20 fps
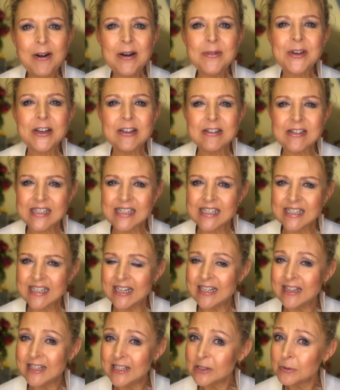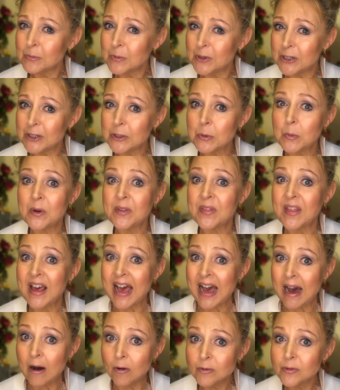I'm going to say this word
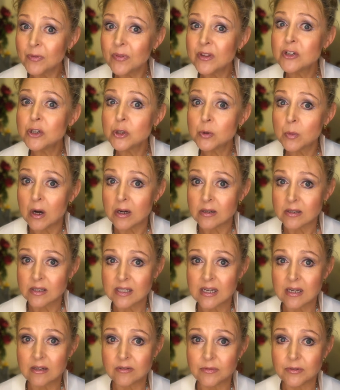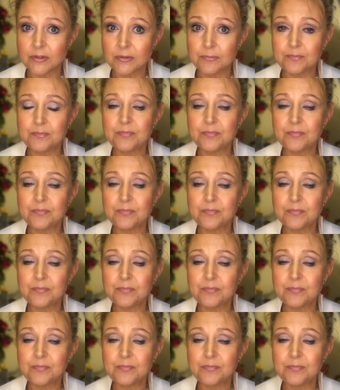without the schwa sound.